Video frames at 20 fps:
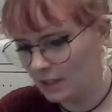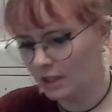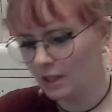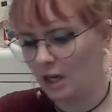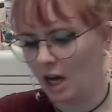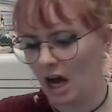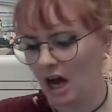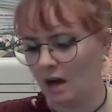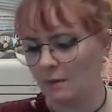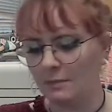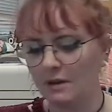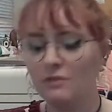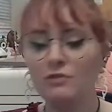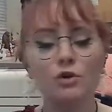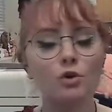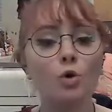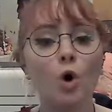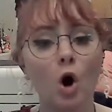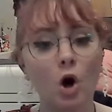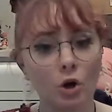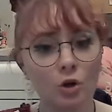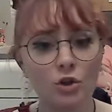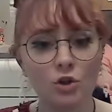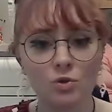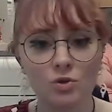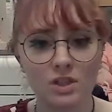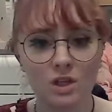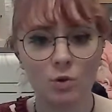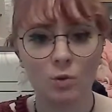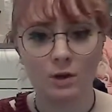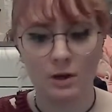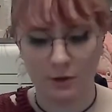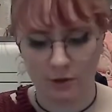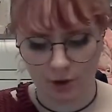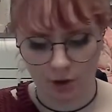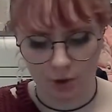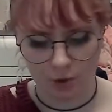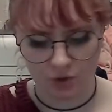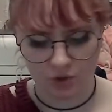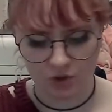If you aren't using one of
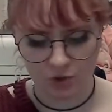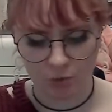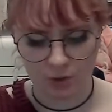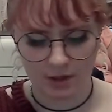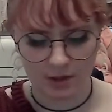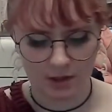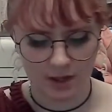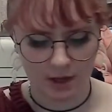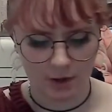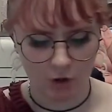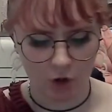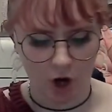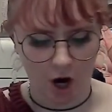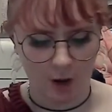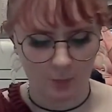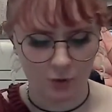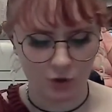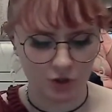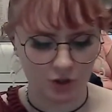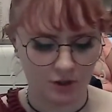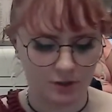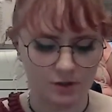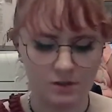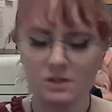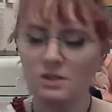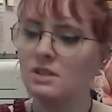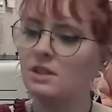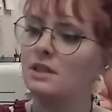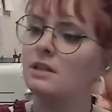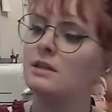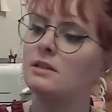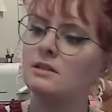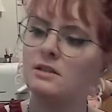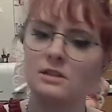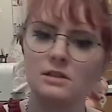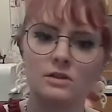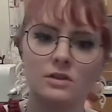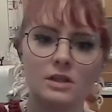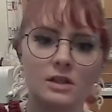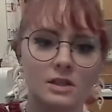those, one of the other options
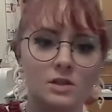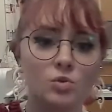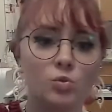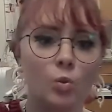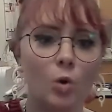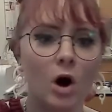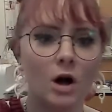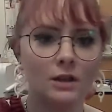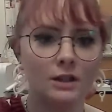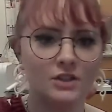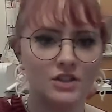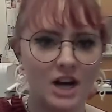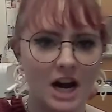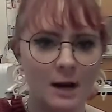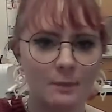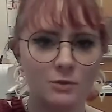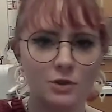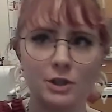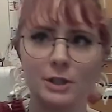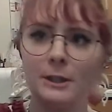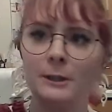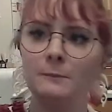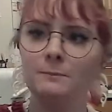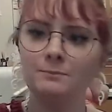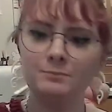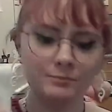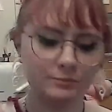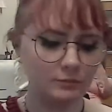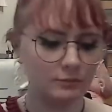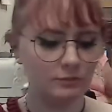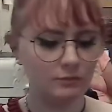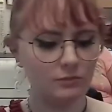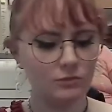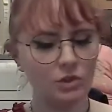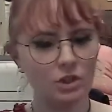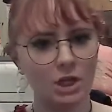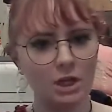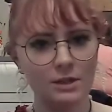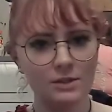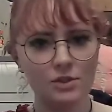is this wall adapter.
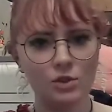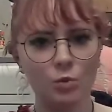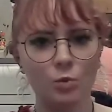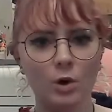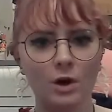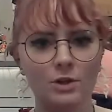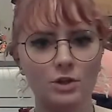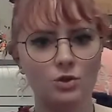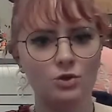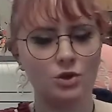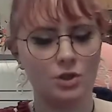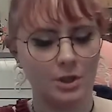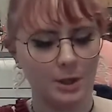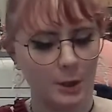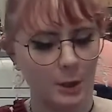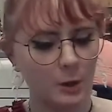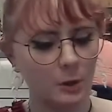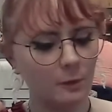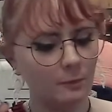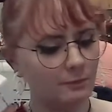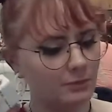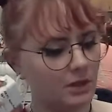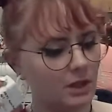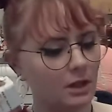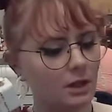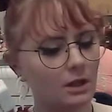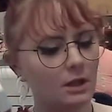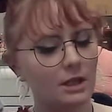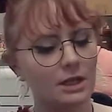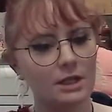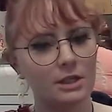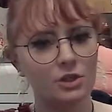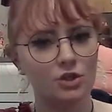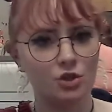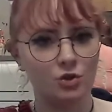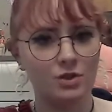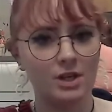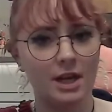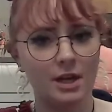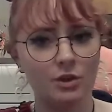And so what you do is
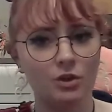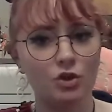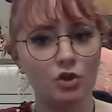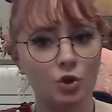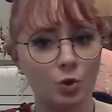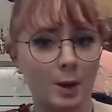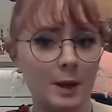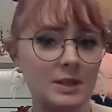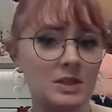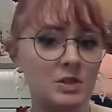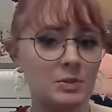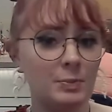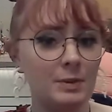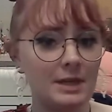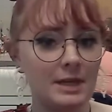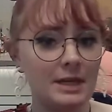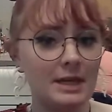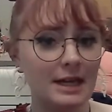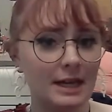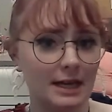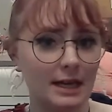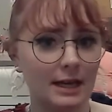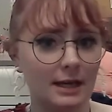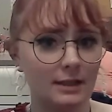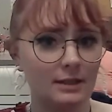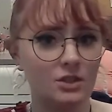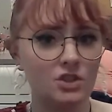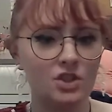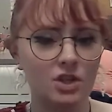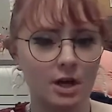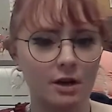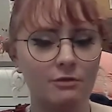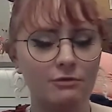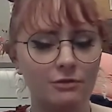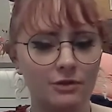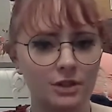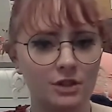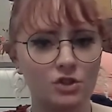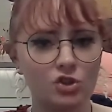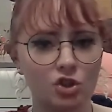you take the USB end of
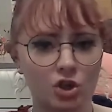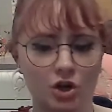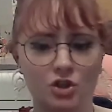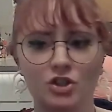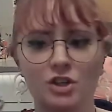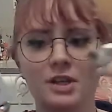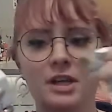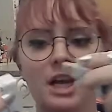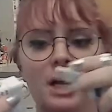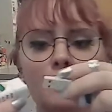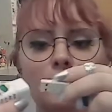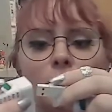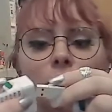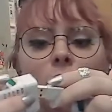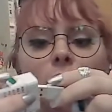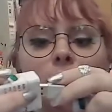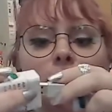this charging cable,